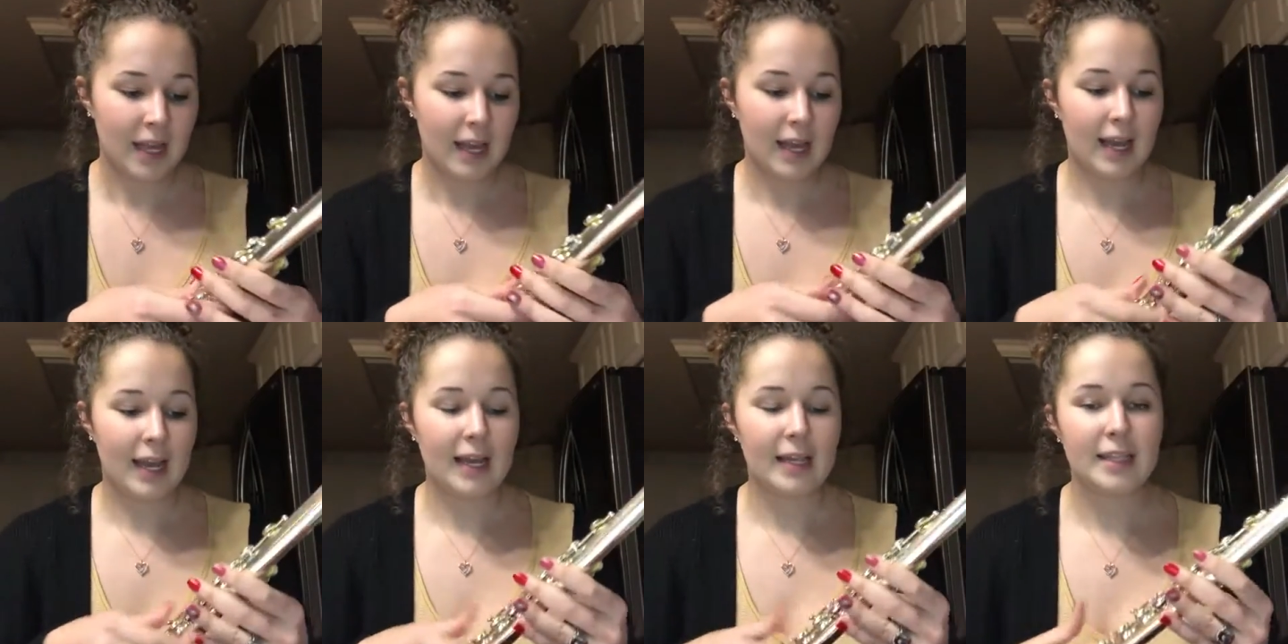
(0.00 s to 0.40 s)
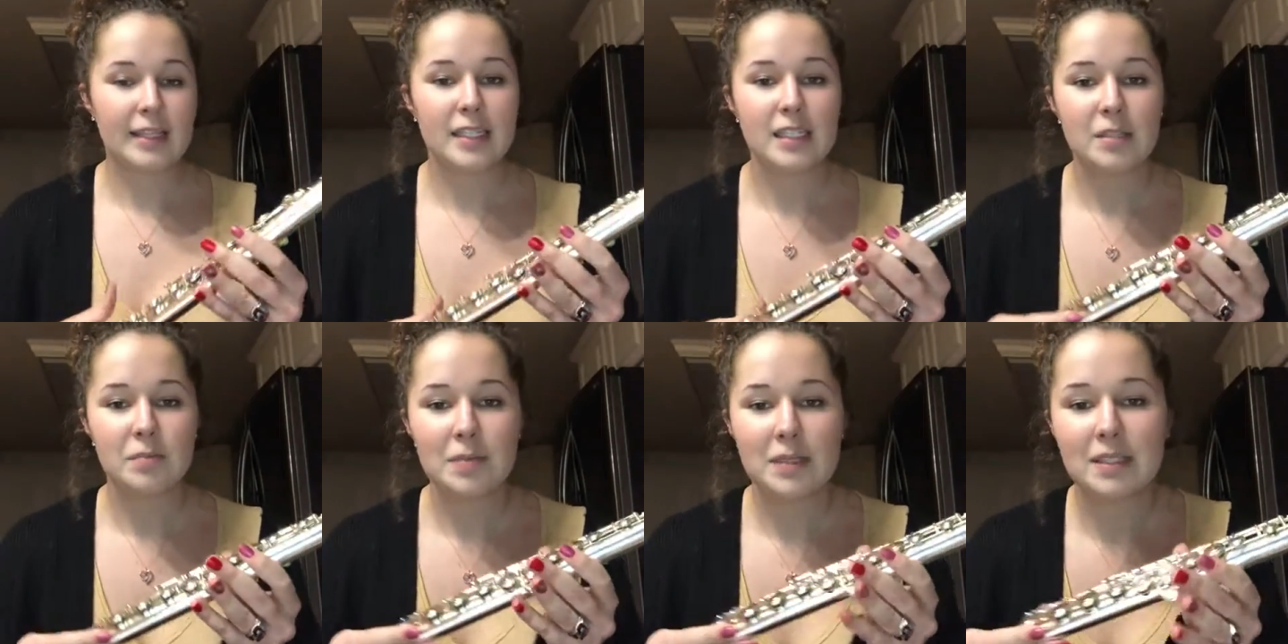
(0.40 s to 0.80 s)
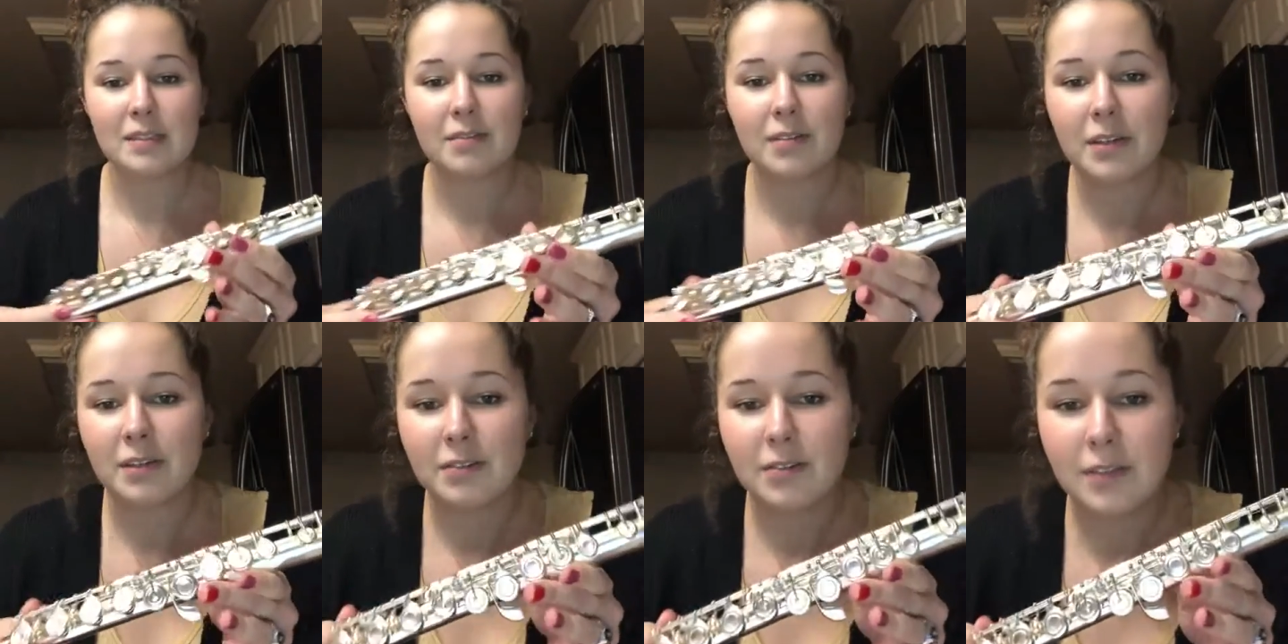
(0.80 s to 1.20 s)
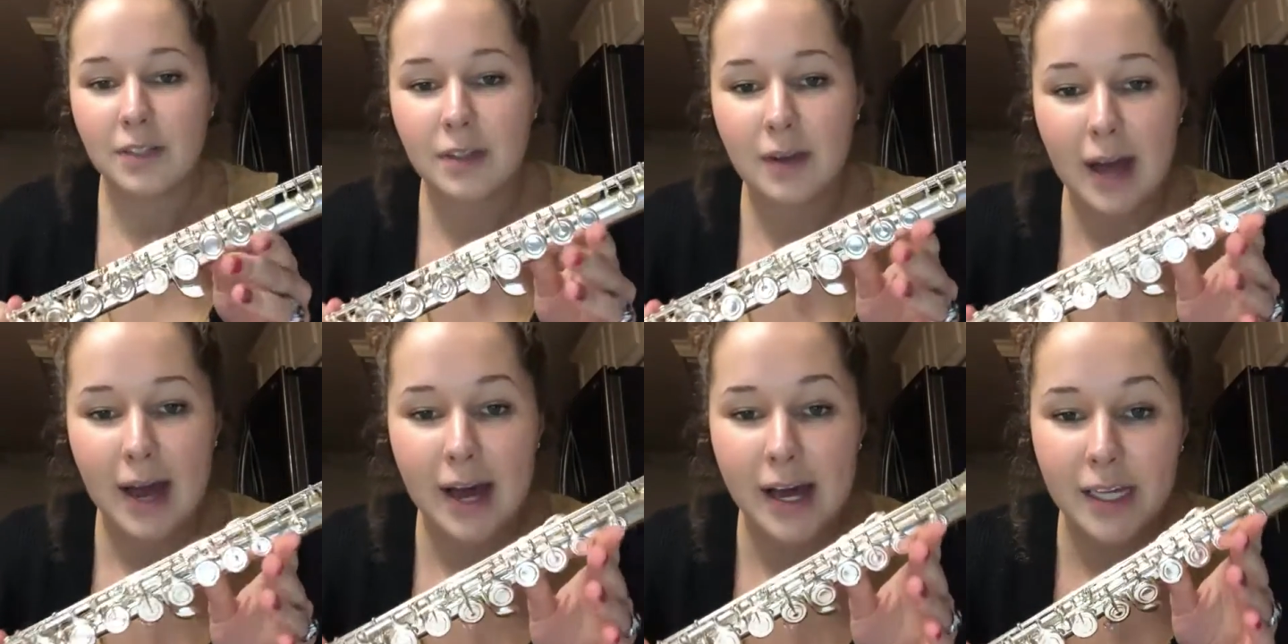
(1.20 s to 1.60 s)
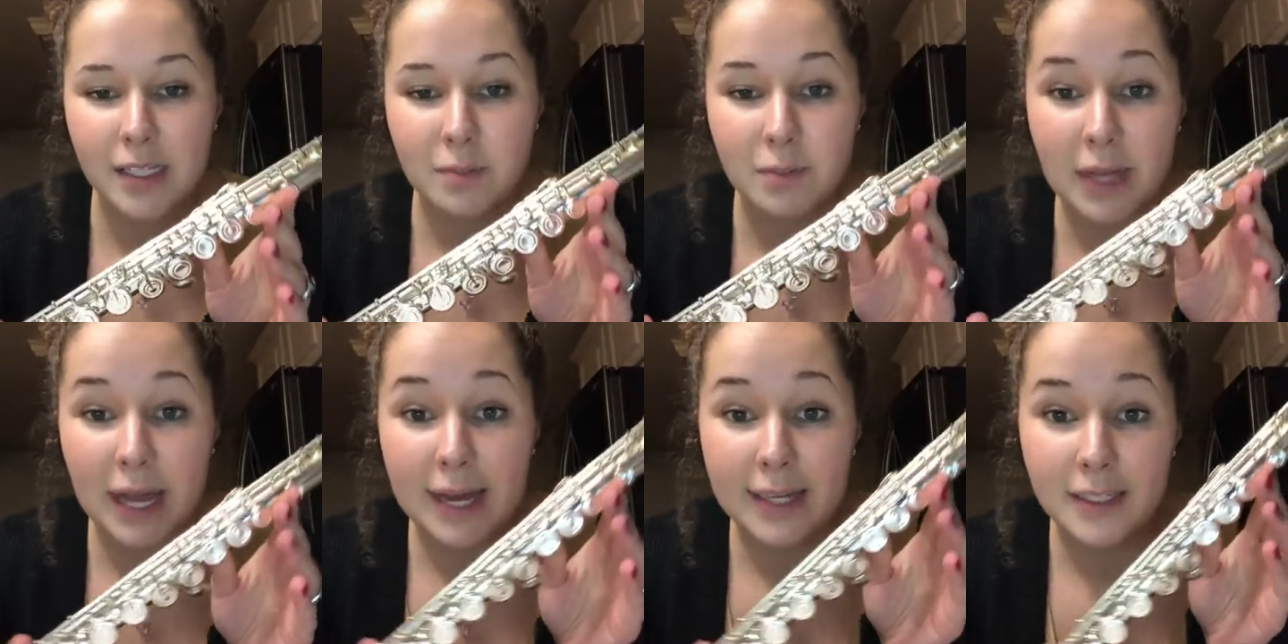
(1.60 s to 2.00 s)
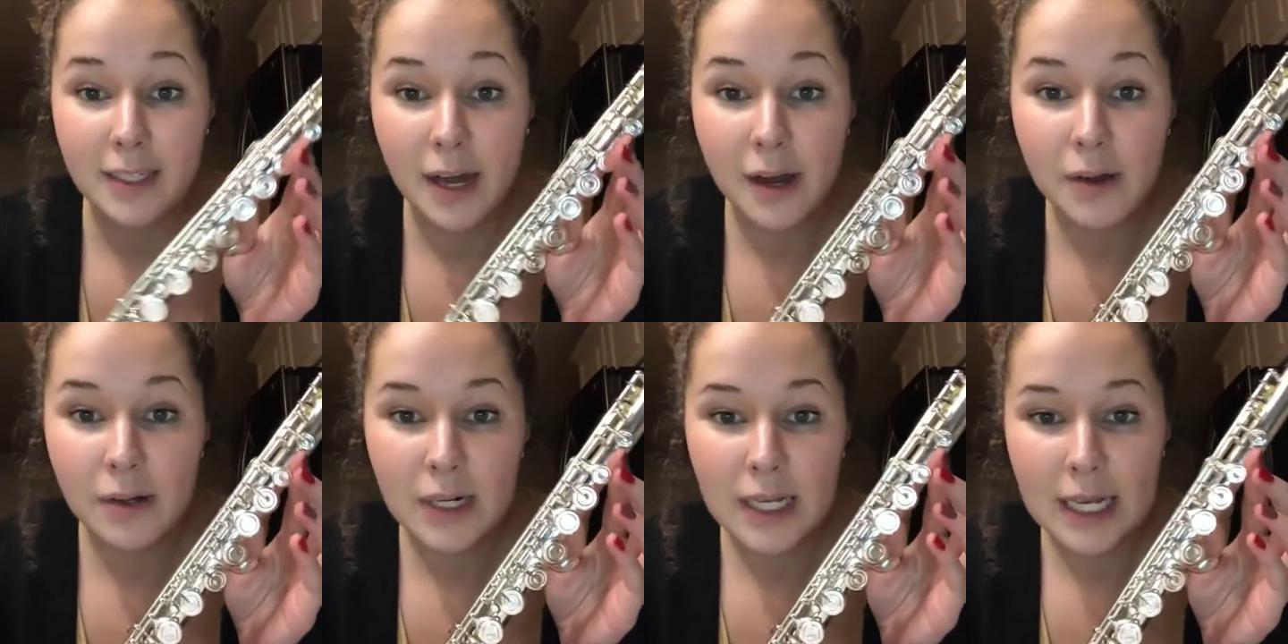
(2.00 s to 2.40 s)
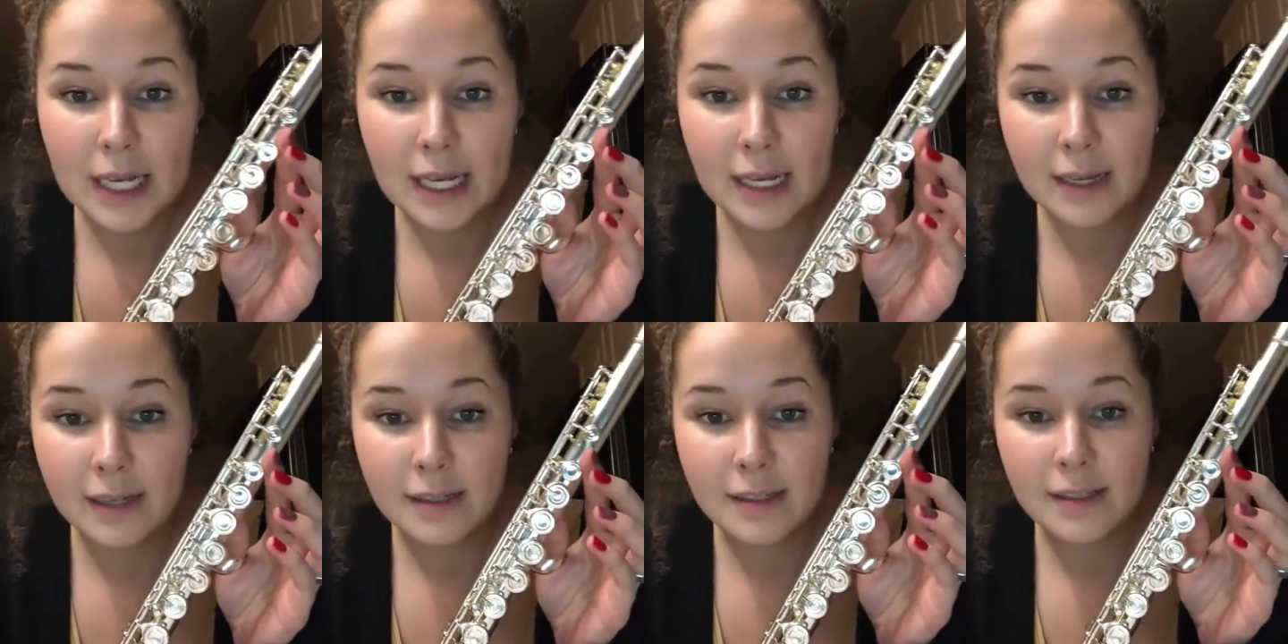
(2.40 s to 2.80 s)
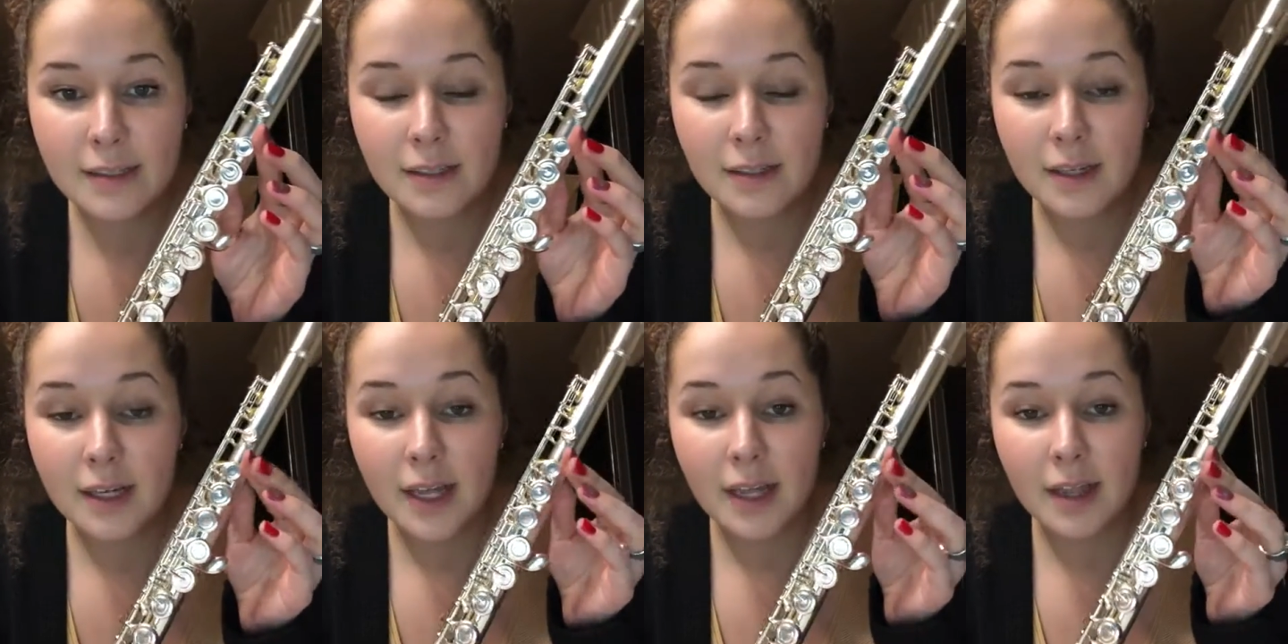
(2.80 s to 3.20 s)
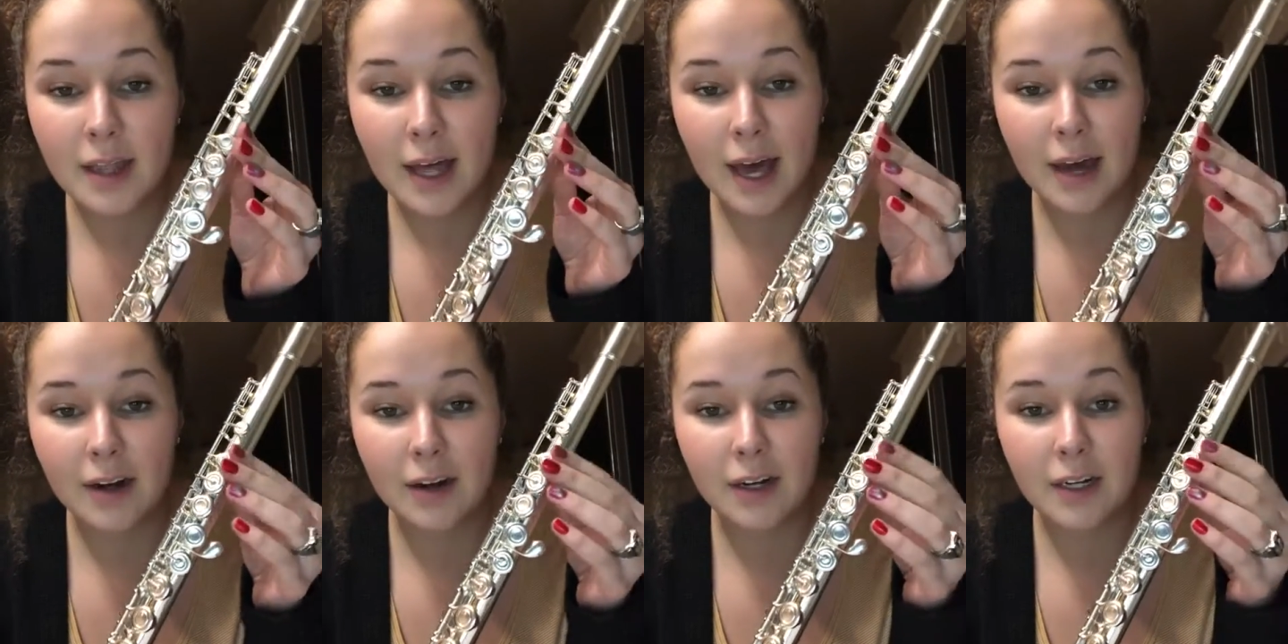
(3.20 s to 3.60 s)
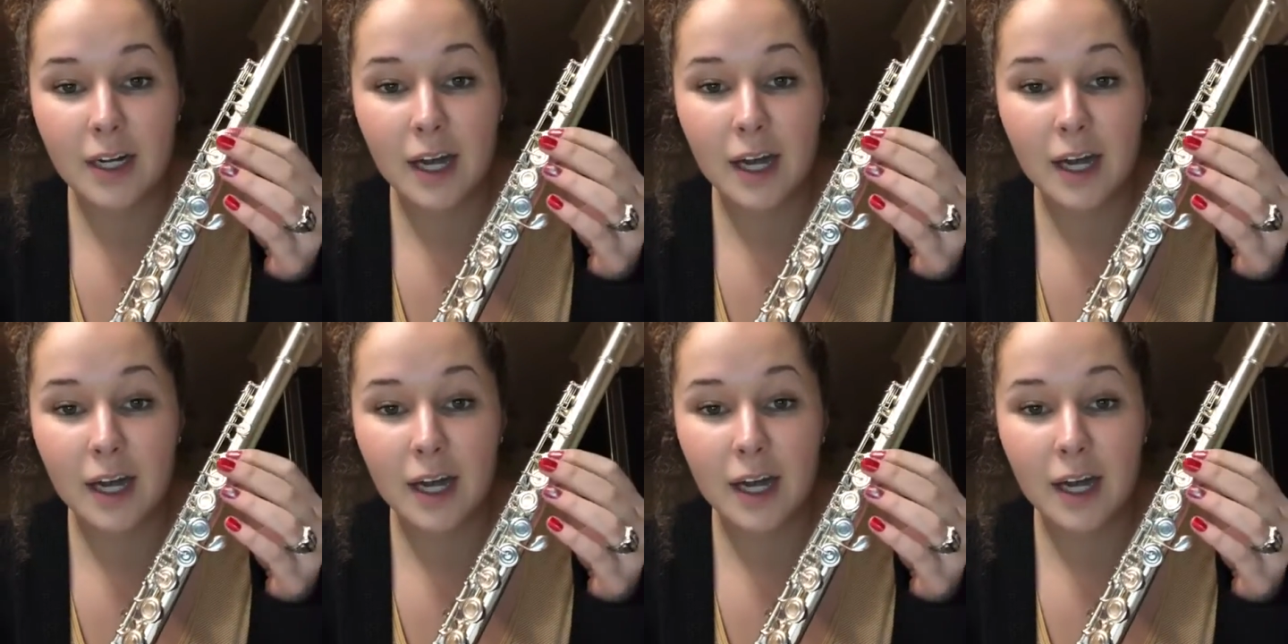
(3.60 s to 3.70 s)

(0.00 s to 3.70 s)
And this specific flute has plateaued keys that are